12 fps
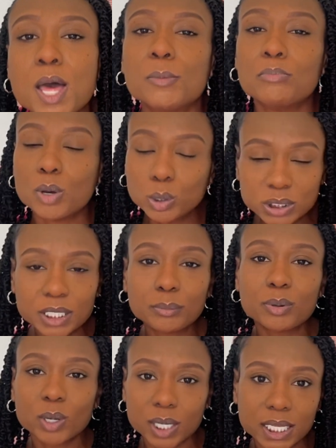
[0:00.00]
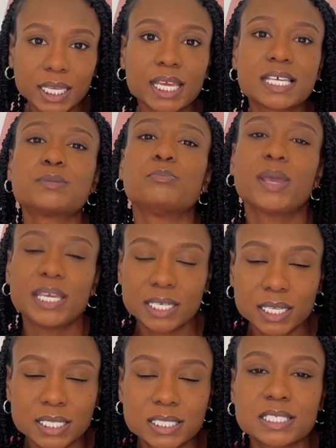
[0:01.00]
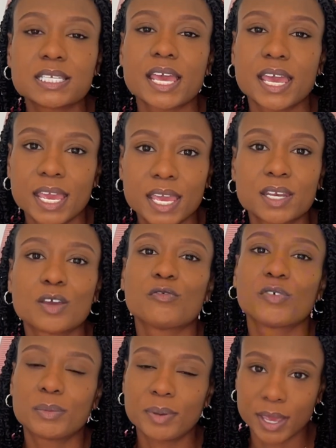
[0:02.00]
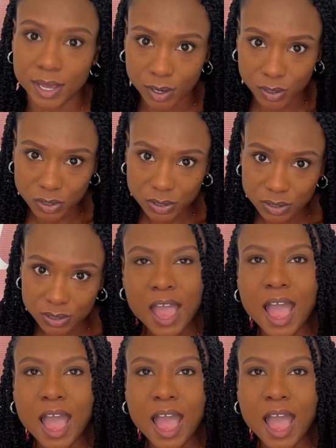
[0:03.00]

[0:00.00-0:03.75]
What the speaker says: Most important is maintenance and repairs.